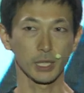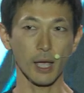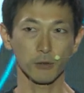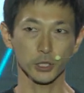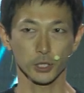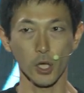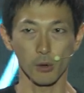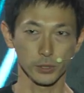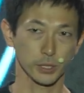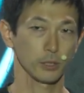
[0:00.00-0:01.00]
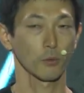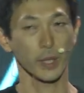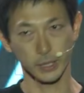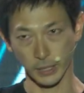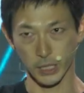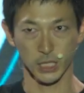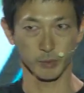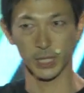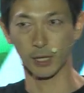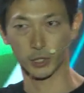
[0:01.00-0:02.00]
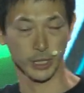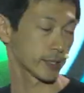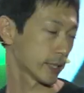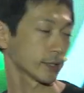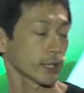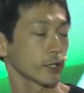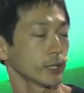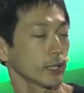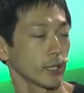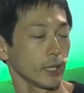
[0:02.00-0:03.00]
launch knows when the TCB launch gets executed,